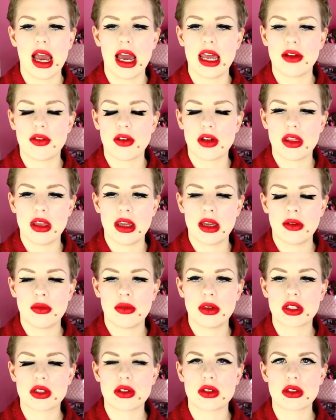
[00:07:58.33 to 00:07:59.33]
and
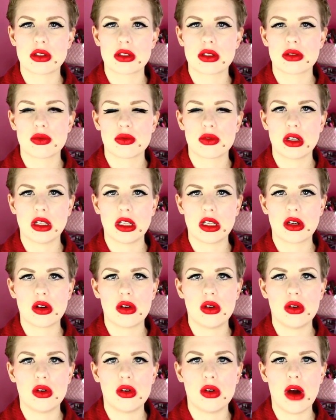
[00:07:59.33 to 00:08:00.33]
everything, which was really
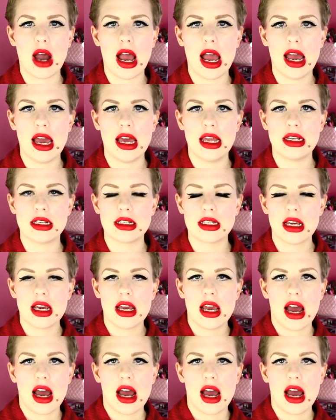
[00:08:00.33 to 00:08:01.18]
cool. And